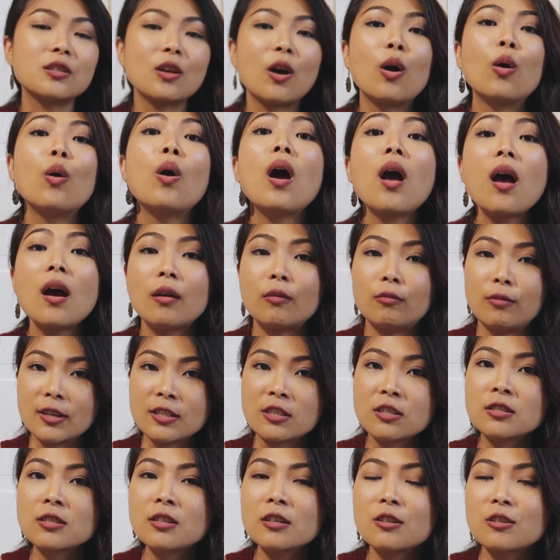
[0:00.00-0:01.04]
So
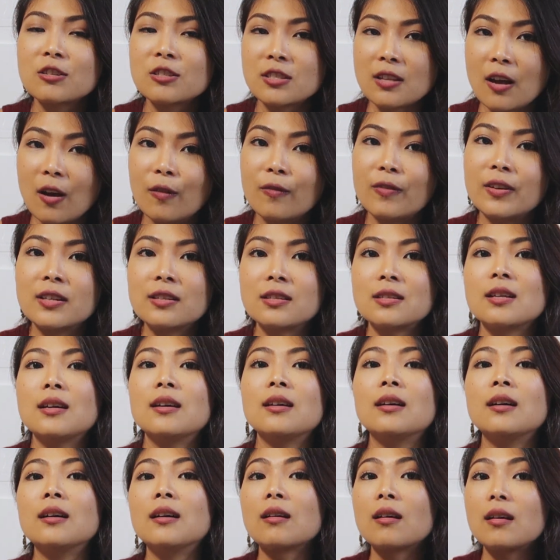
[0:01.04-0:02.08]
register yourself in
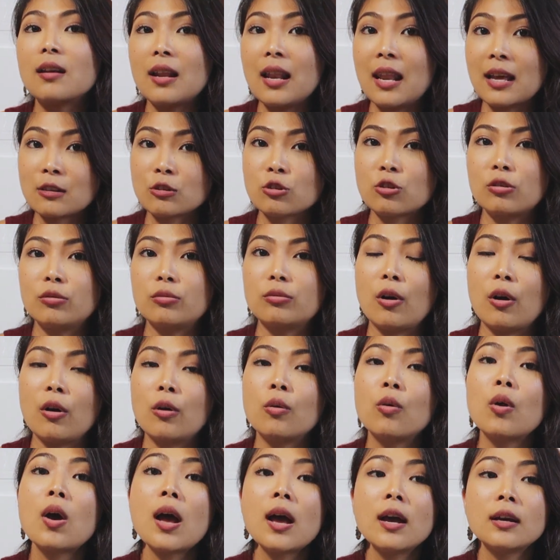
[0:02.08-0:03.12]
the Electoral
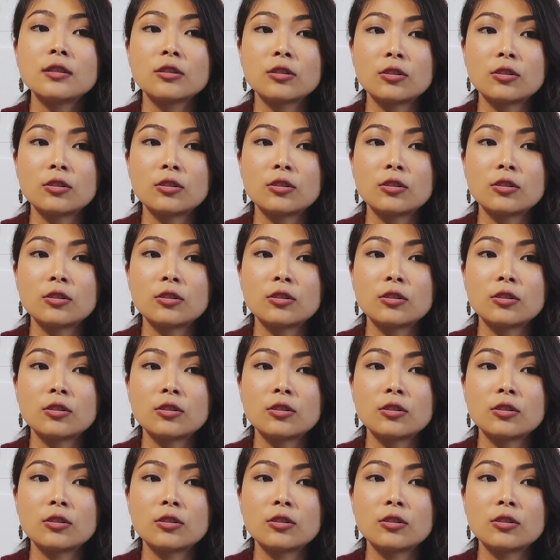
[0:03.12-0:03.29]
Roll